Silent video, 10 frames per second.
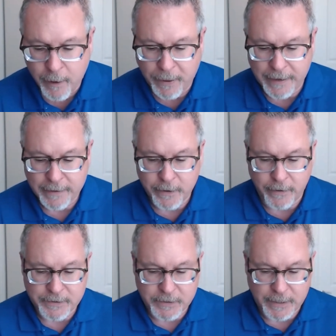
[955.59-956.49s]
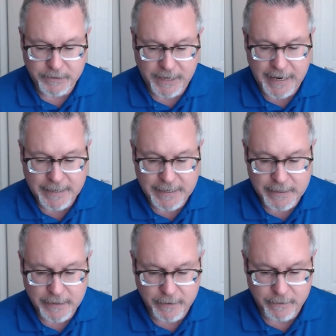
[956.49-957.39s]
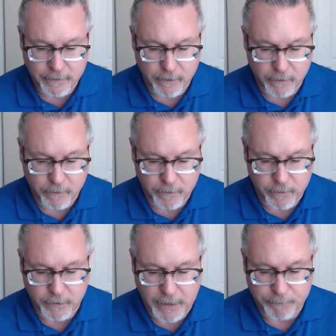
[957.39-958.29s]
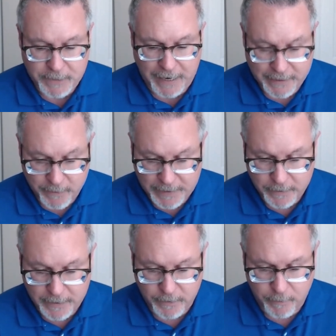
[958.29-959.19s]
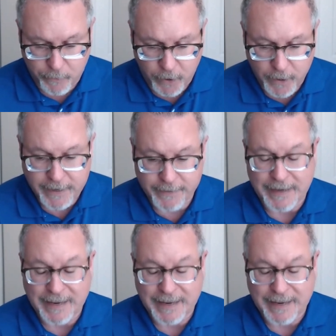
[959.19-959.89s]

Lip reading: But, as Katie, helped document in the book, and then